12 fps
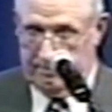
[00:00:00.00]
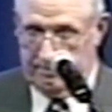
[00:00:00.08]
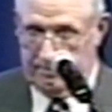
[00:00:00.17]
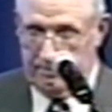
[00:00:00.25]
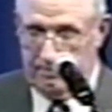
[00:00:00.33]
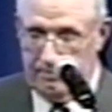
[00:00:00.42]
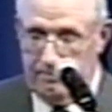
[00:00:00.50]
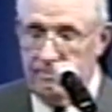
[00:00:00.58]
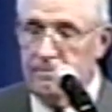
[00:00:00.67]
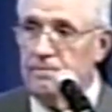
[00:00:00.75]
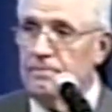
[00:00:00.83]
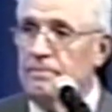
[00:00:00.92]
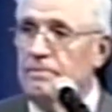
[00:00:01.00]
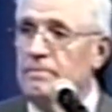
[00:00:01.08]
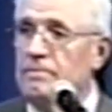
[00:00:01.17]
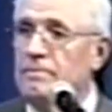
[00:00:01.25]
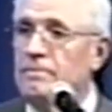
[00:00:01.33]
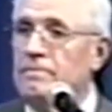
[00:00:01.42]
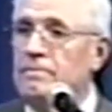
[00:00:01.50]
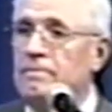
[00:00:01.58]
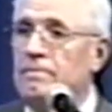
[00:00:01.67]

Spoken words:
(no one is talking)